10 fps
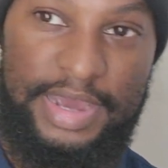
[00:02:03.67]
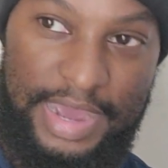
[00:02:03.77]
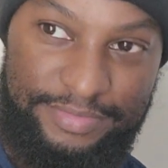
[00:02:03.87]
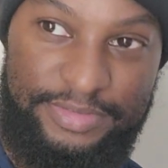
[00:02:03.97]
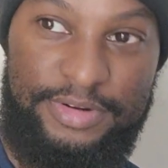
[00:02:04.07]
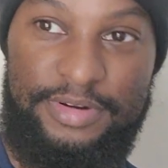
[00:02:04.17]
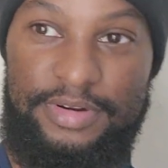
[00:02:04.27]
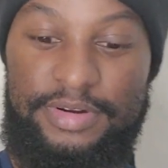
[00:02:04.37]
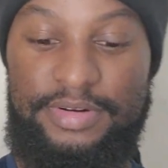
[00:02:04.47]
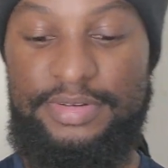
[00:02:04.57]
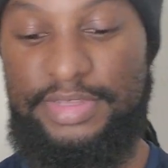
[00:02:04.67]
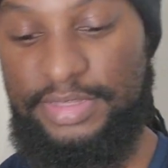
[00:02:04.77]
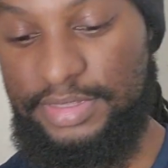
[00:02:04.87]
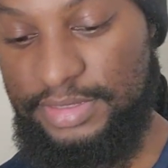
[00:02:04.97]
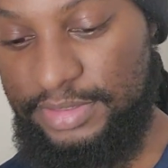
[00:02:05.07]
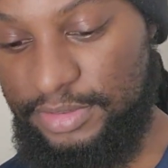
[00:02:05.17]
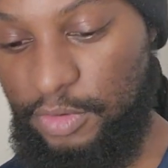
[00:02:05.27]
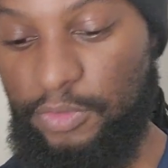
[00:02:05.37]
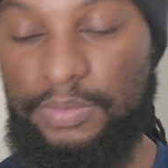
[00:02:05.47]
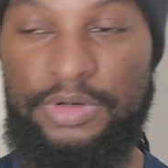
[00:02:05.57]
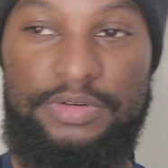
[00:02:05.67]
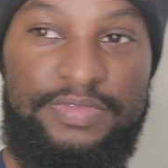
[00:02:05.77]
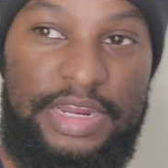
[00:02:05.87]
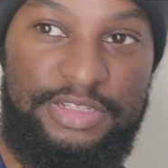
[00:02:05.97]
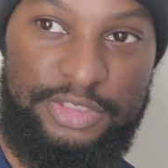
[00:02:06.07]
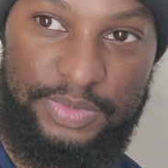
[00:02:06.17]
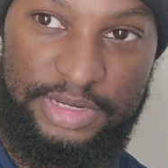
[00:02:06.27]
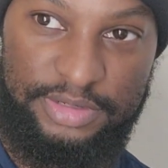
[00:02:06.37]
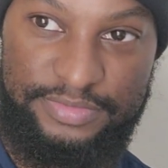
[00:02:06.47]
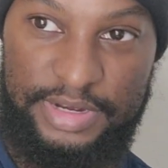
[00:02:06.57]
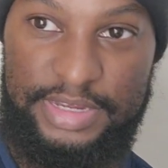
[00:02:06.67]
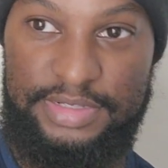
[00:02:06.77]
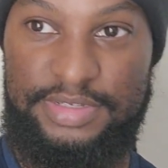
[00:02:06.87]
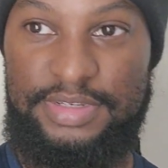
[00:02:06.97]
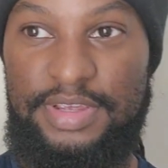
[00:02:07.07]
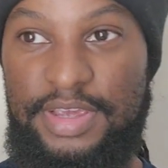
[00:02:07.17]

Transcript: After the Colbert and Valenzuela fight,